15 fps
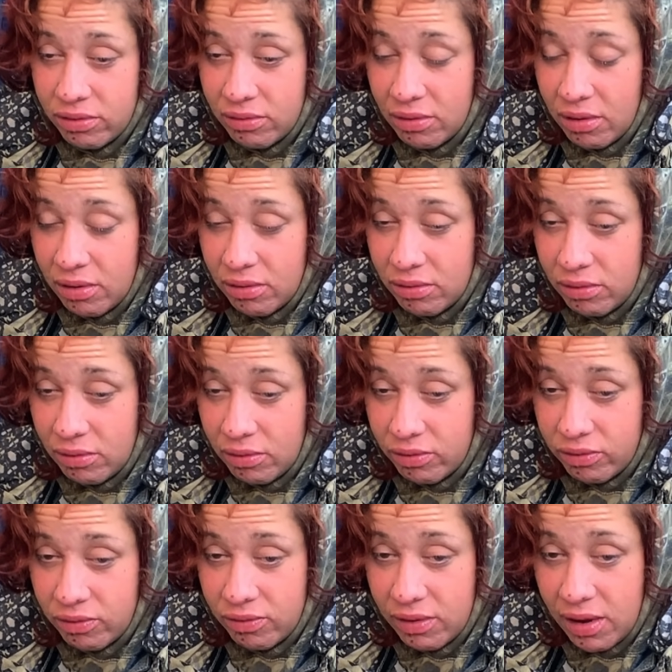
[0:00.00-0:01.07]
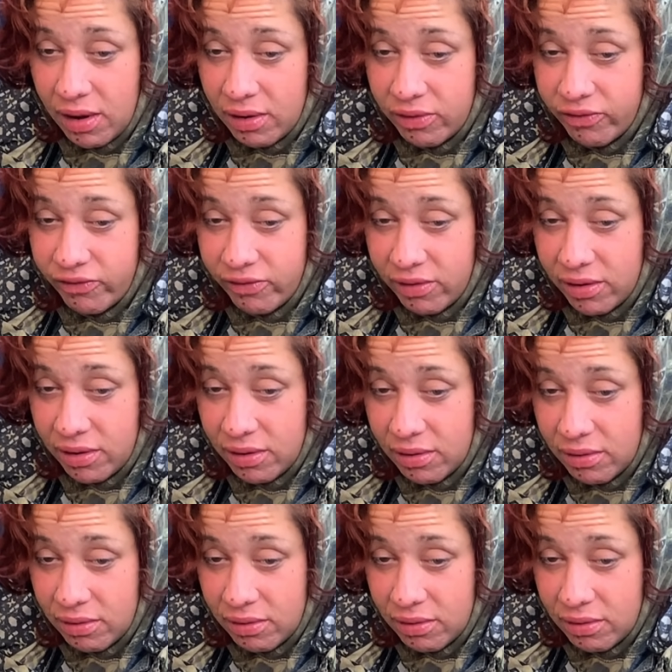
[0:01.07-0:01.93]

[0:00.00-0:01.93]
You know, you don't do that in the street.